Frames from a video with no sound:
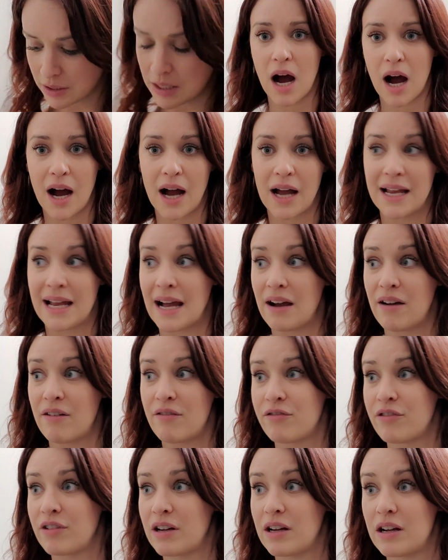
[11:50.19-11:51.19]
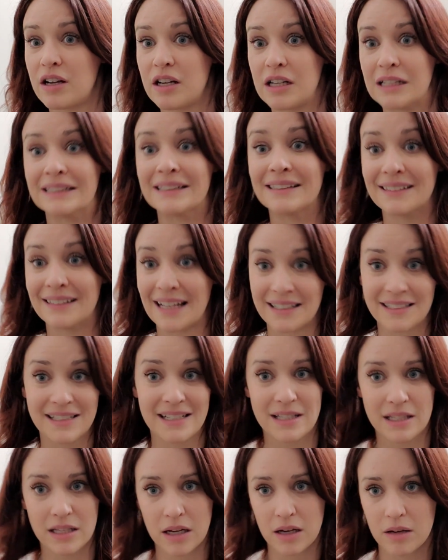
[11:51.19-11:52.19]
I have collected
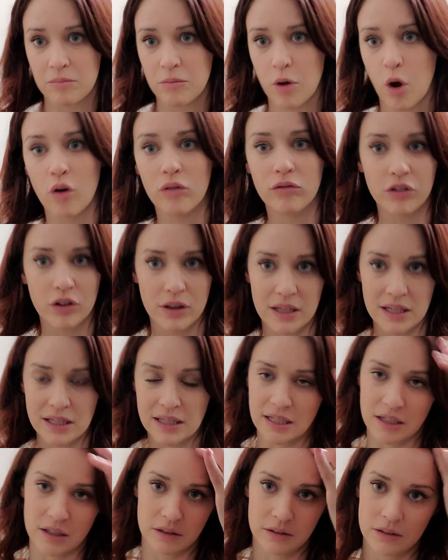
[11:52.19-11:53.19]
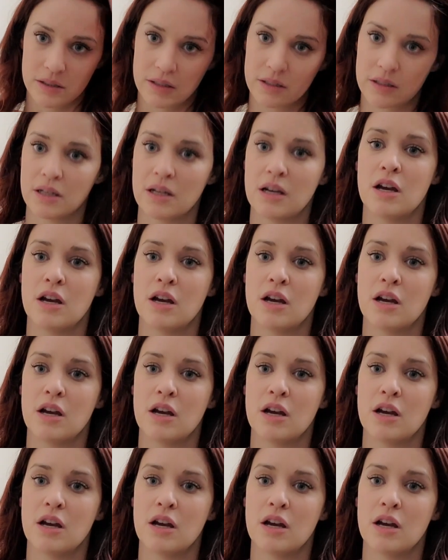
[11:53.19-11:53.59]
some over the years,